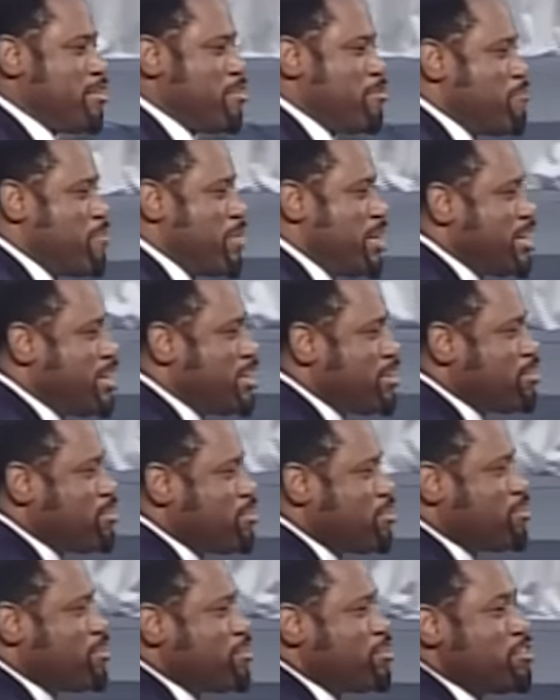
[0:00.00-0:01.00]

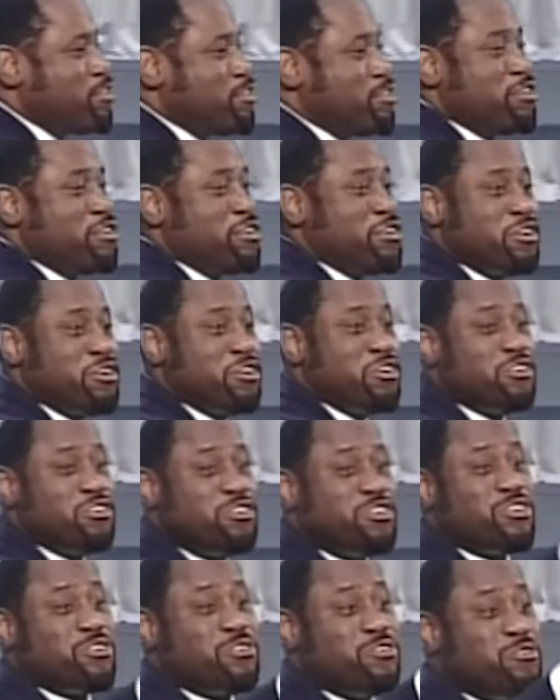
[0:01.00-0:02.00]
means
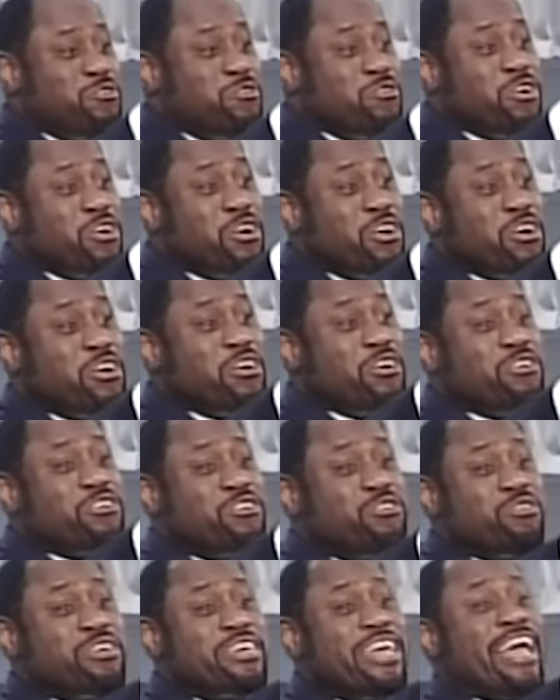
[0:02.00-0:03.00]
to,
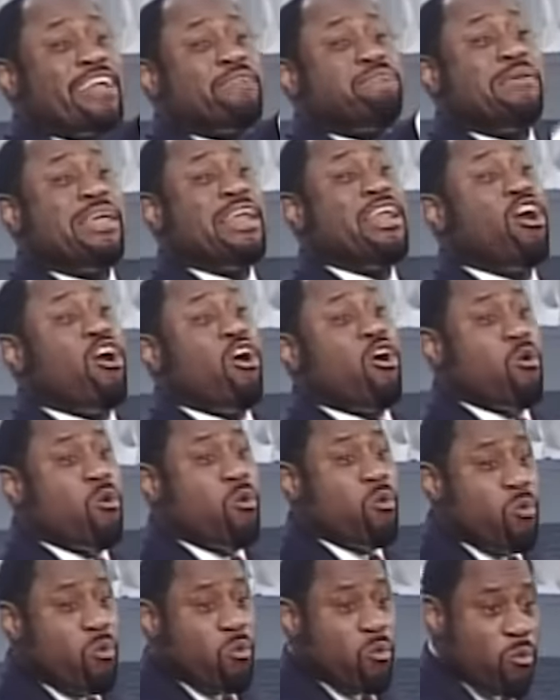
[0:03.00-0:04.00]
to get
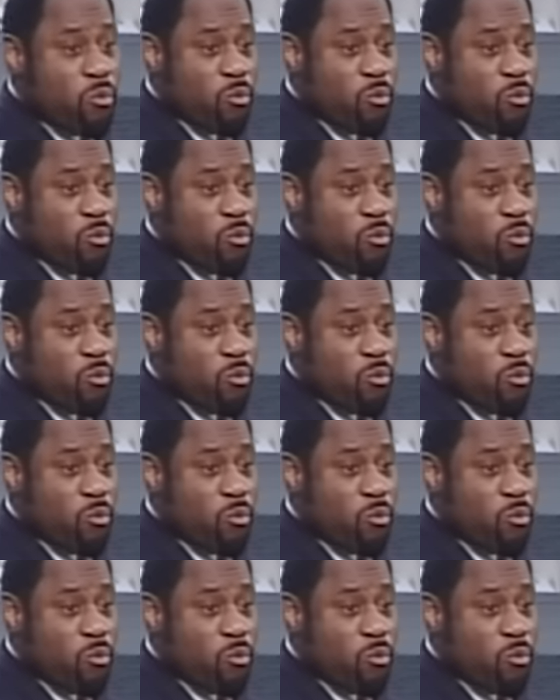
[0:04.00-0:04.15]
below.